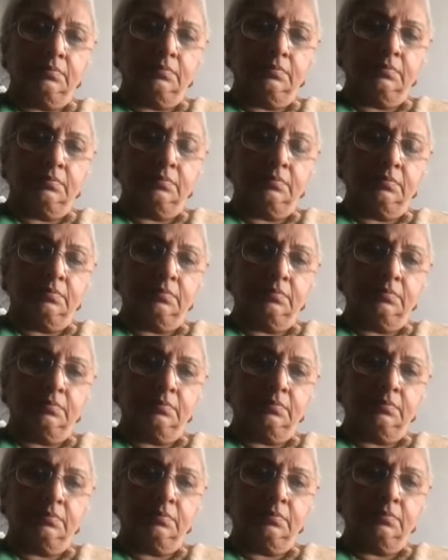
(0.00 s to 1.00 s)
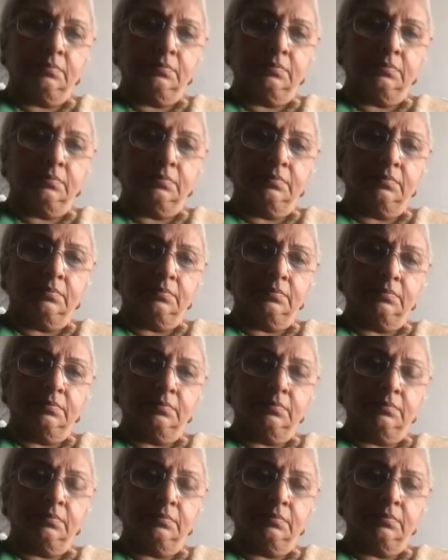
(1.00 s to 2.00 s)

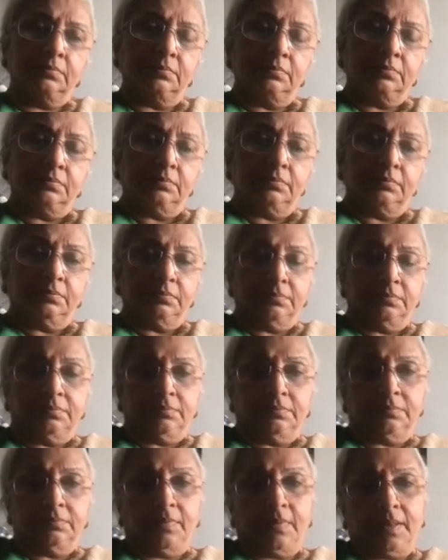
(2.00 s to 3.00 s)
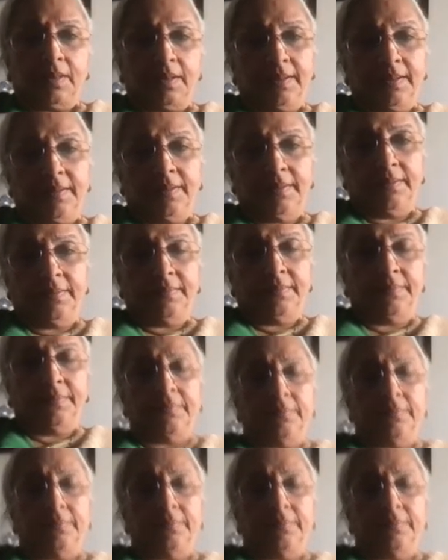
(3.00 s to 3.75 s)
(not speaking)